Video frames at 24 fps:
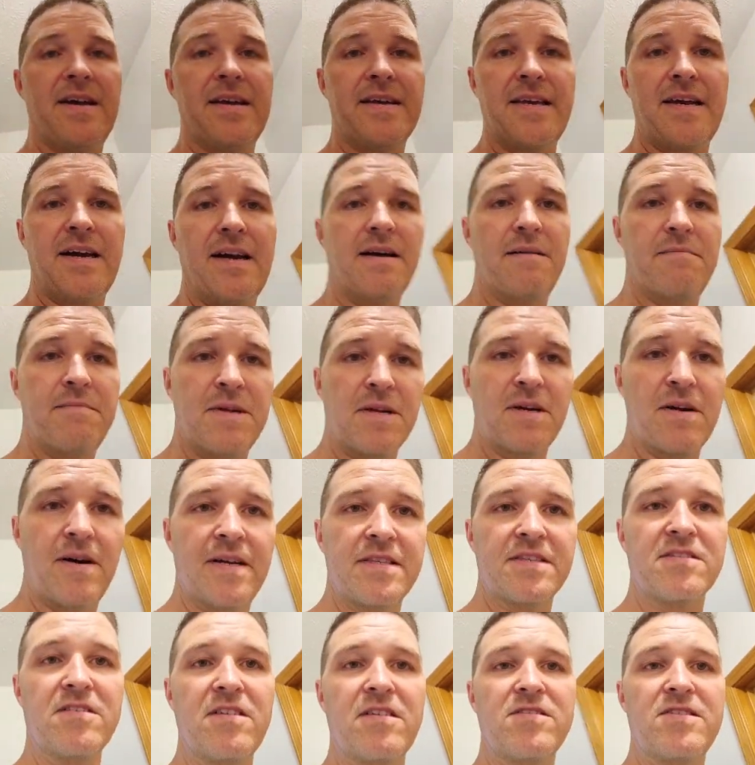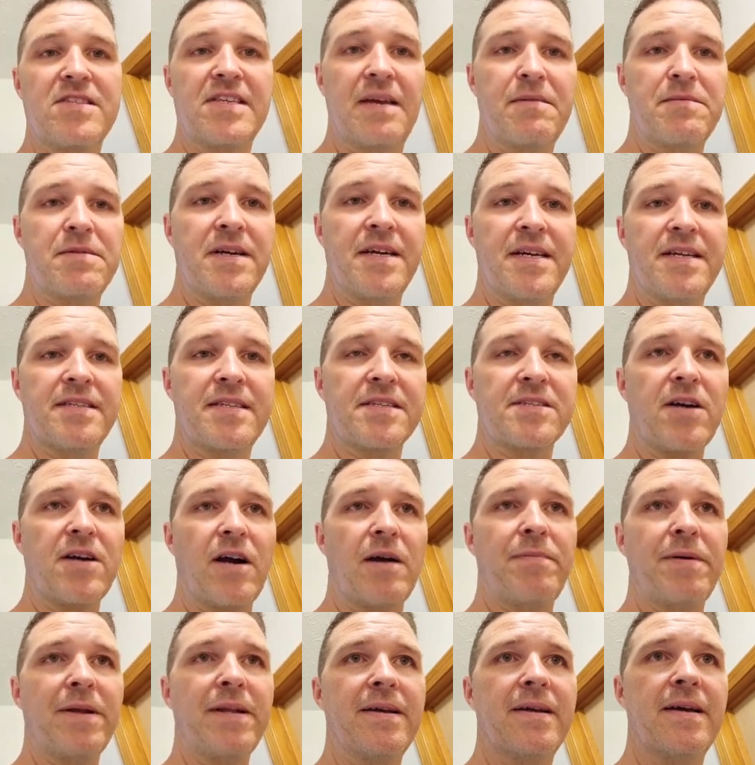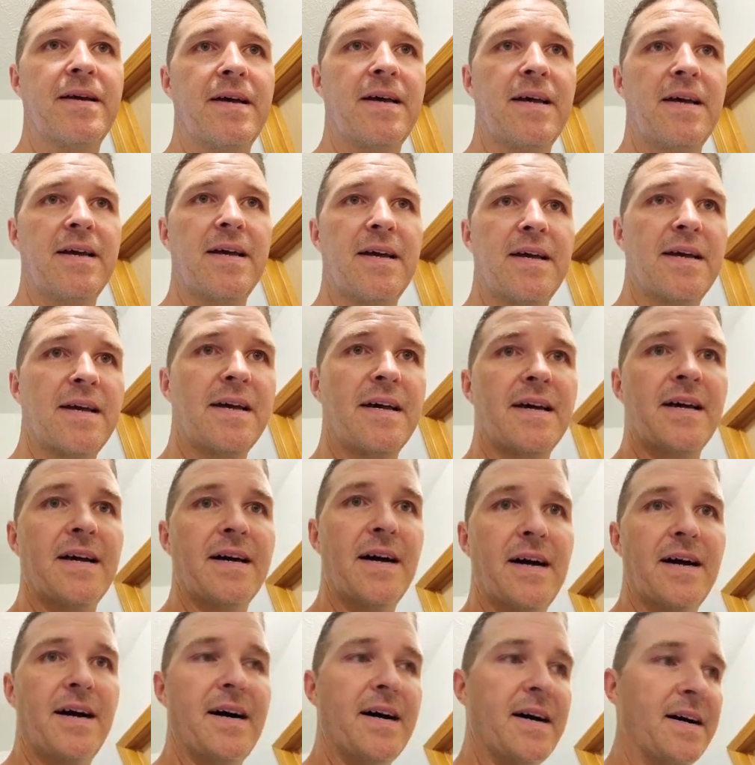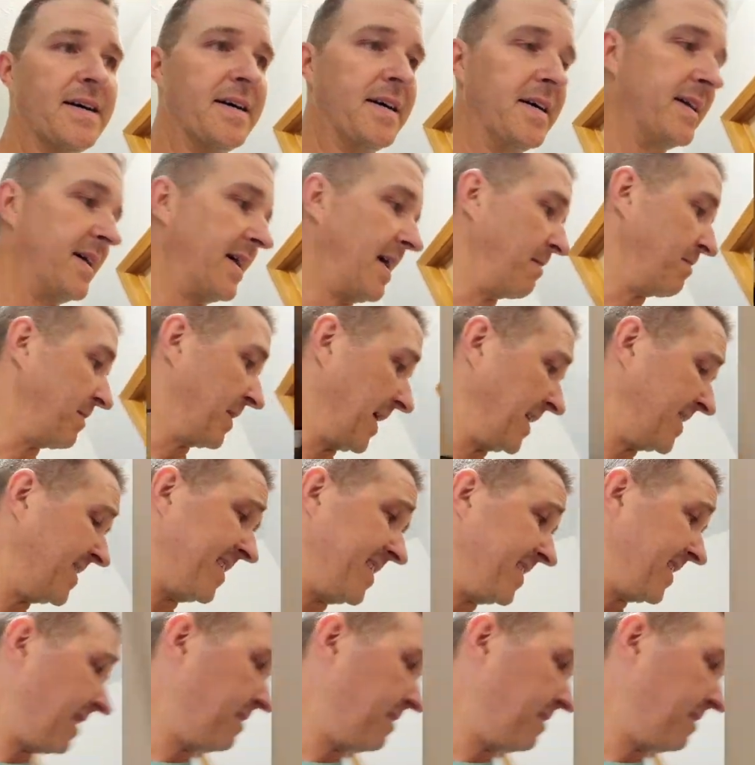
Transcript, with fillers: yeah, I'm going to go ahead and start steam cleaning this carpet. Uh, I'm guessing